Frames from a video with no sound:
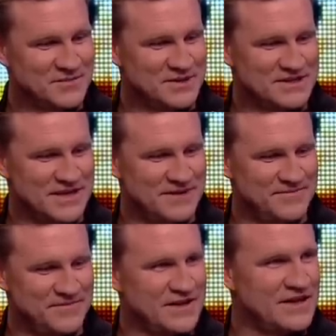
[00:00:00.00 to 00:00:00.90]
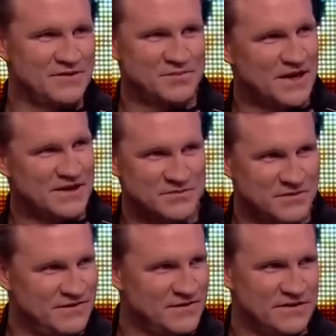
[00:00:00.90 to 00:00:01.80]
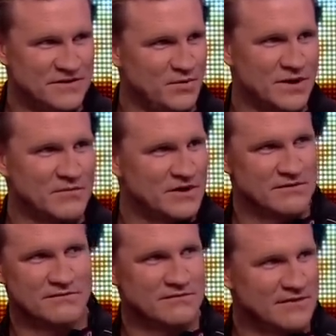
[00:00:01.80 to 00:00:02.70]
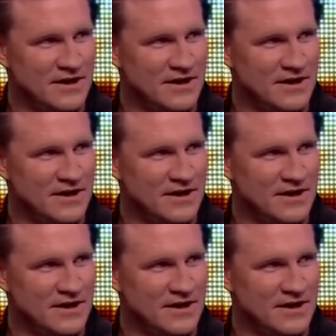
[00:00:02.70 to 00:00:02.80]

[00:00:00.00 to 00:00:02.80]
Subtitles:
But and then he played as a midfielder, wingman.